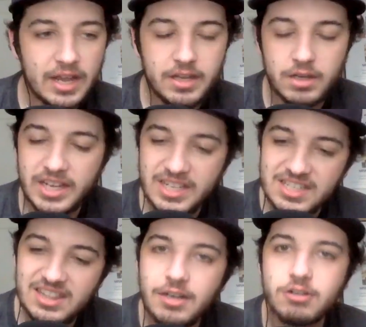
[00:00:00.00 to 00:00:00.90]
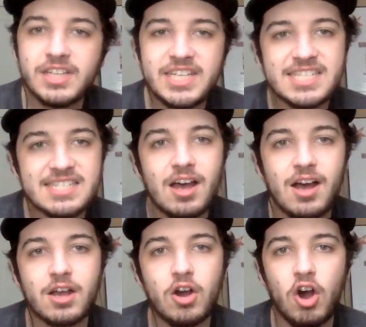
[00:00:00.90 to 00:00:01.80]
he, he's literally
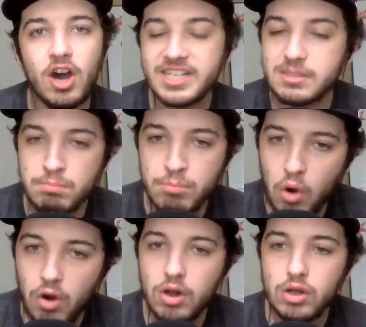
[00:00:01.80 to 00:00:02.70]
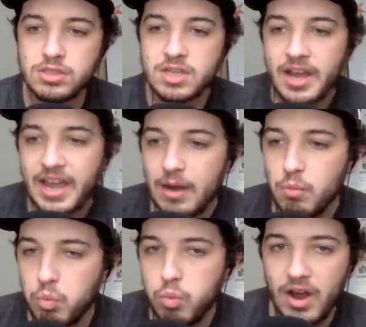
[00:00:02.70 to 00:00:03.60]
stuck on his morals
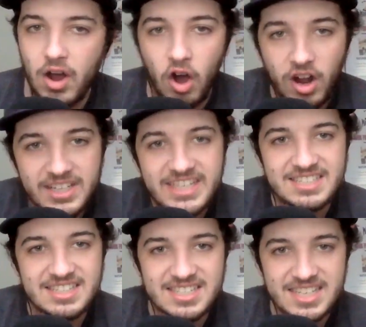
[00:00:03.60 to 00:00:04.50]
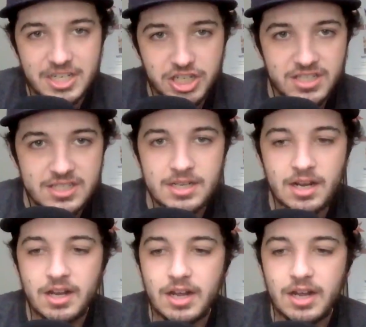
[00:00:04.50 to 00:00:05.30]
and all his decisions